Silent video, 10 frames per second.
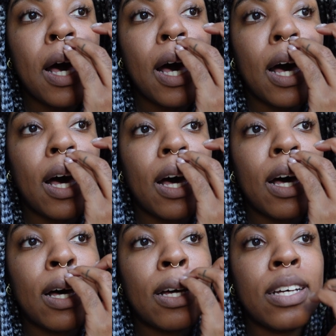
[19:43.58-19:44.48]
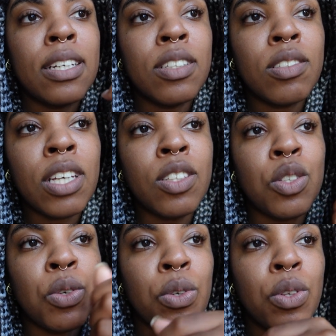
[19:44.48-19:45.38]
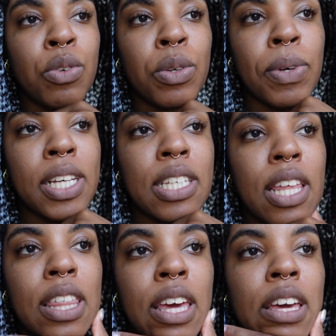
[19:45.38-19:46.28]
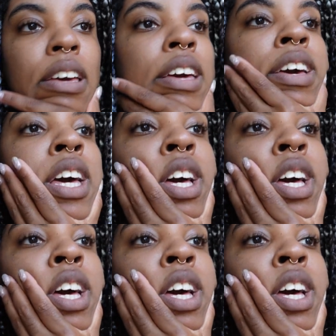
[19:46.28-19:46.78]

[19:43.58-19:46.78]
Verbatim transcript: uh, in two to three weeks, I think.